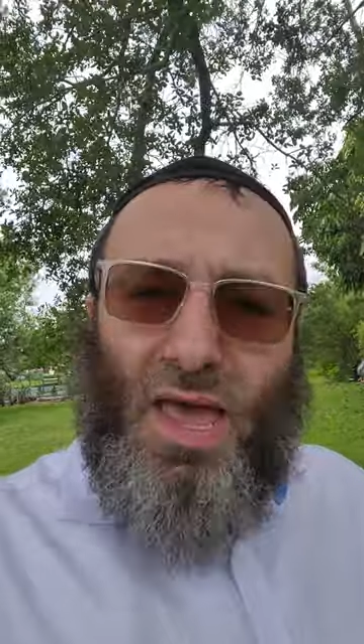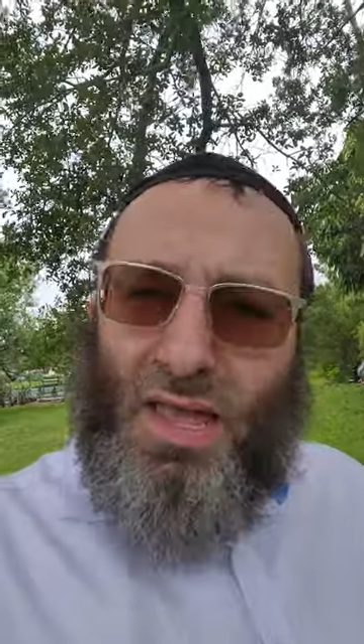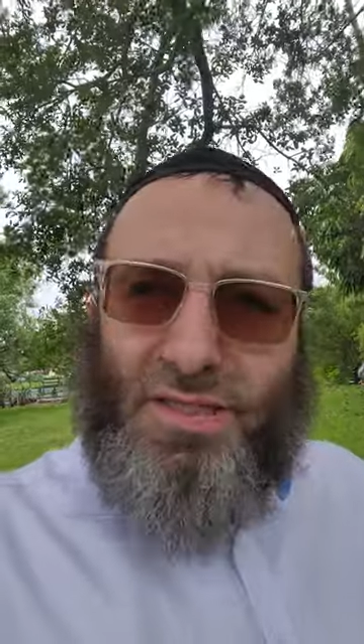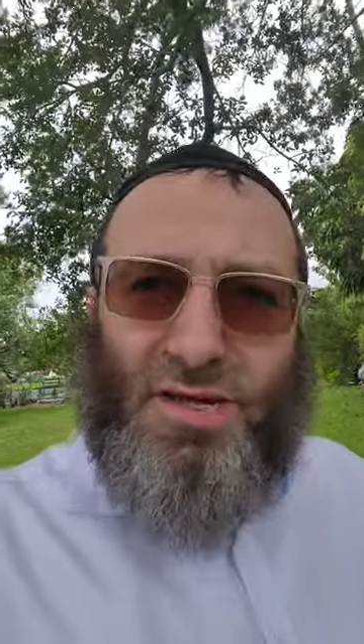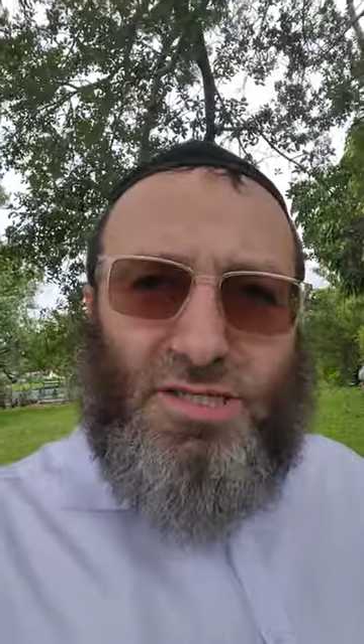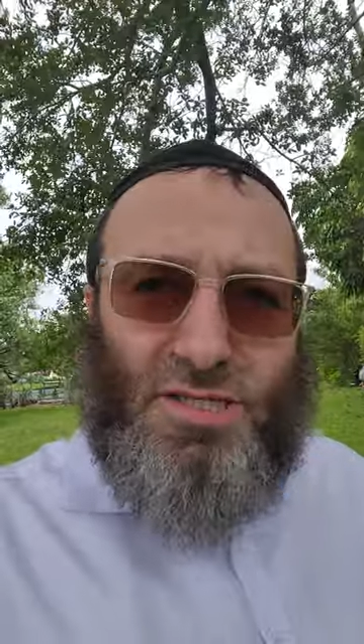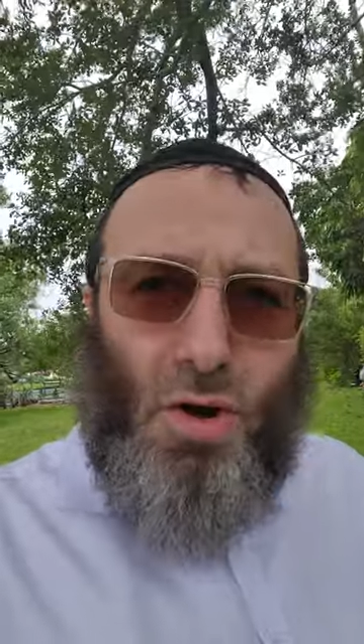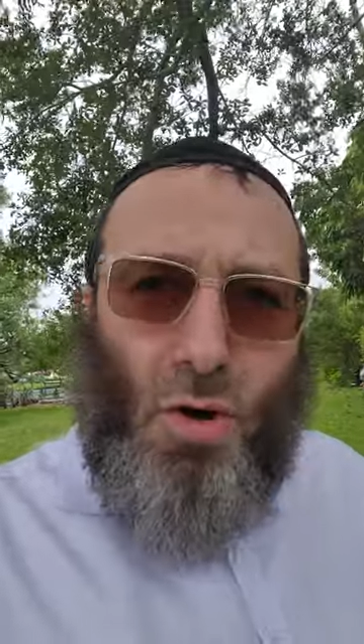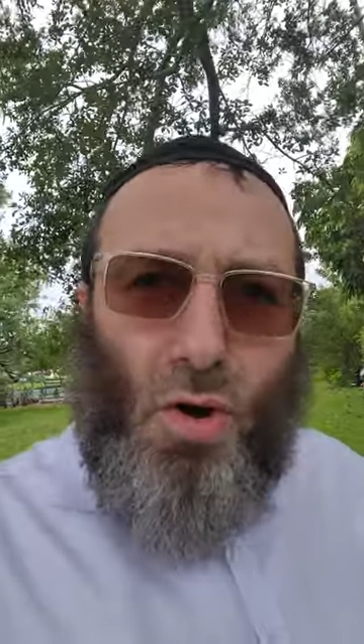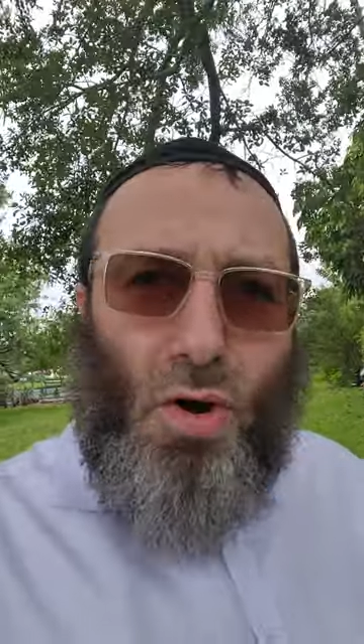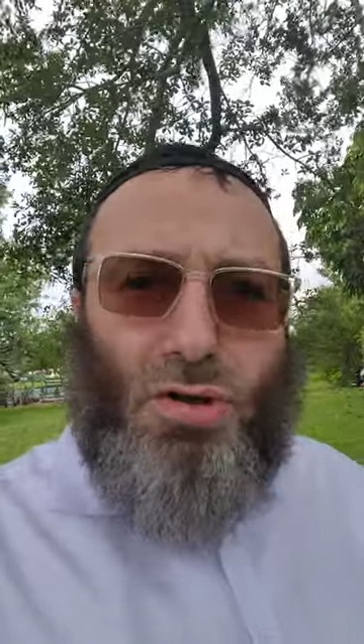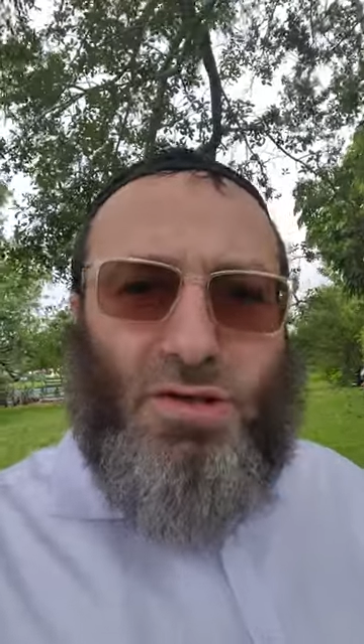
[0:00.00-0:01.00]
And there's
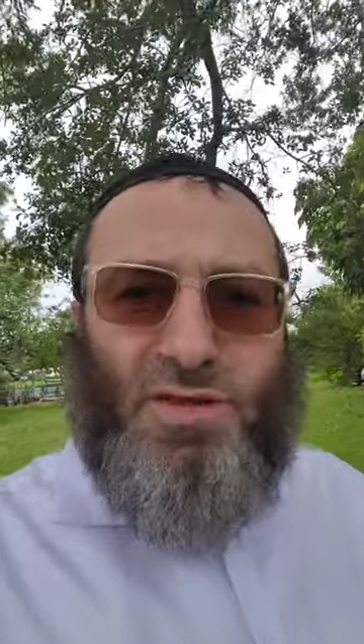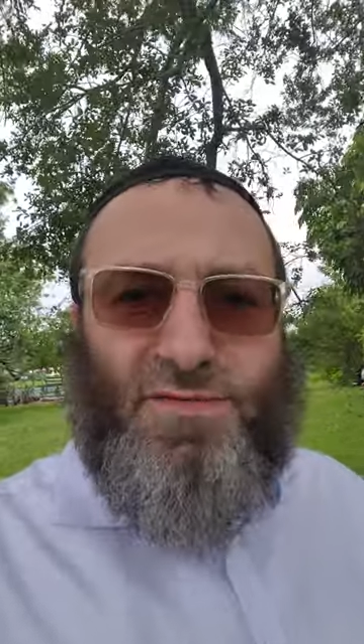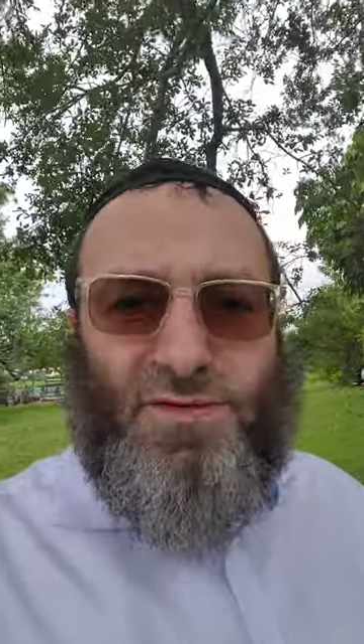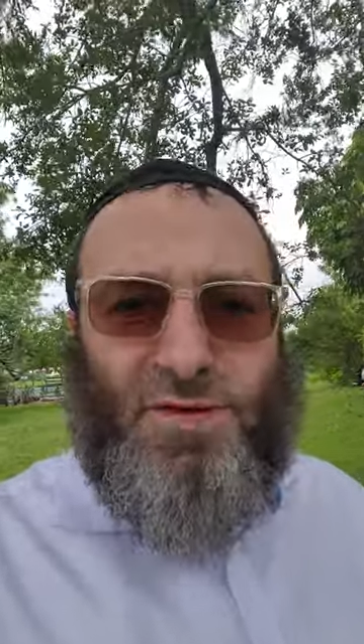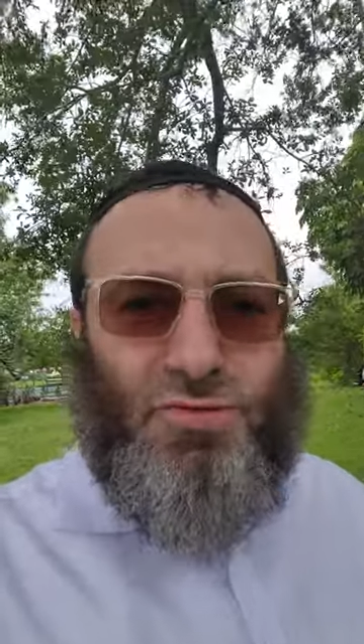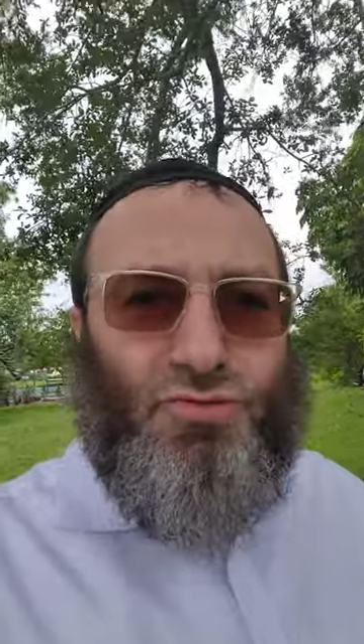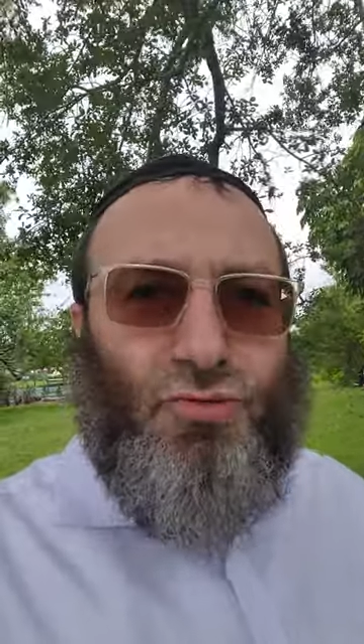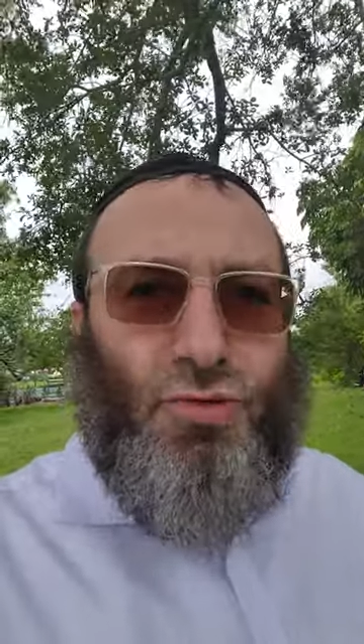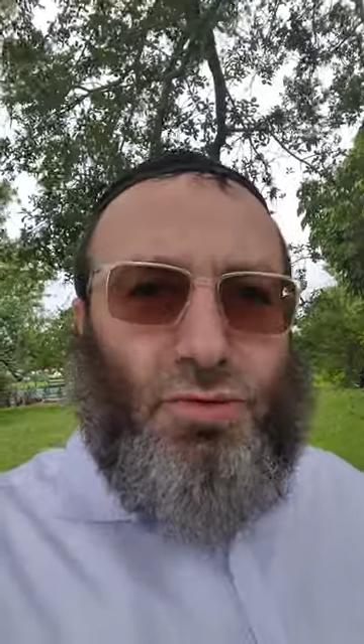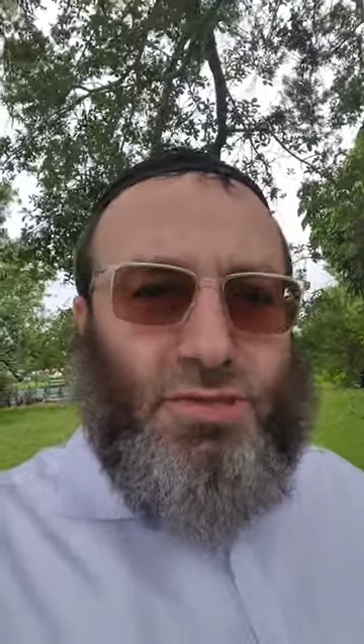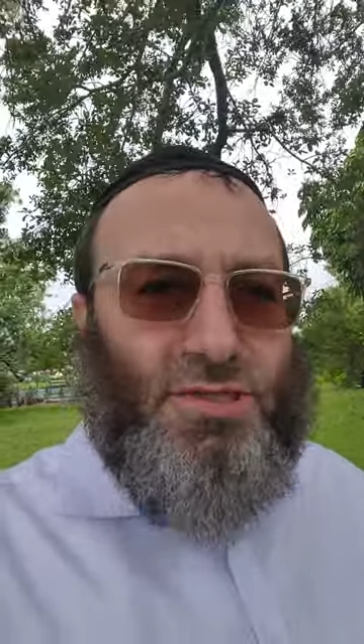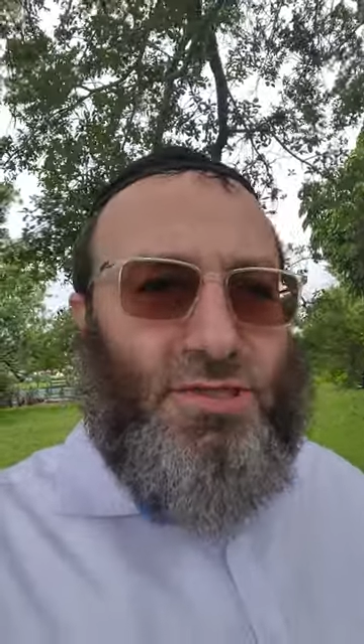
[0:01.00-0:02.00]
whole different
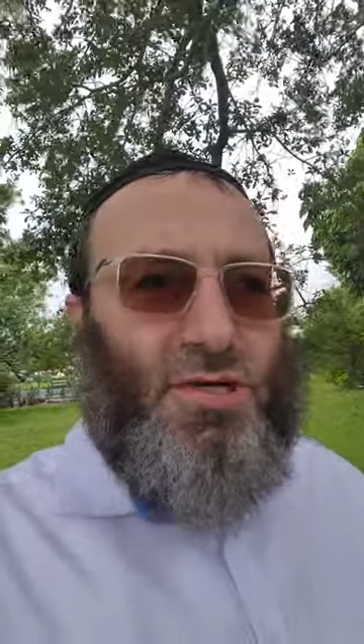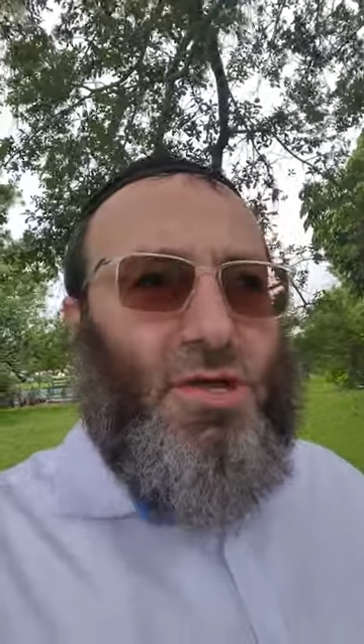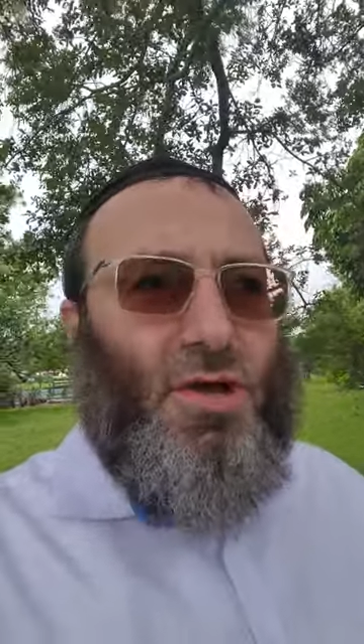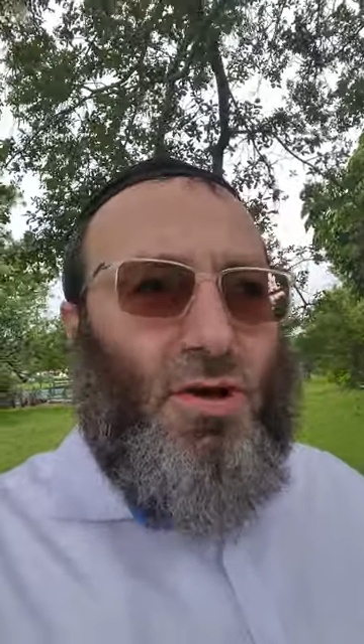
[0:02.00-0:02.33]
rules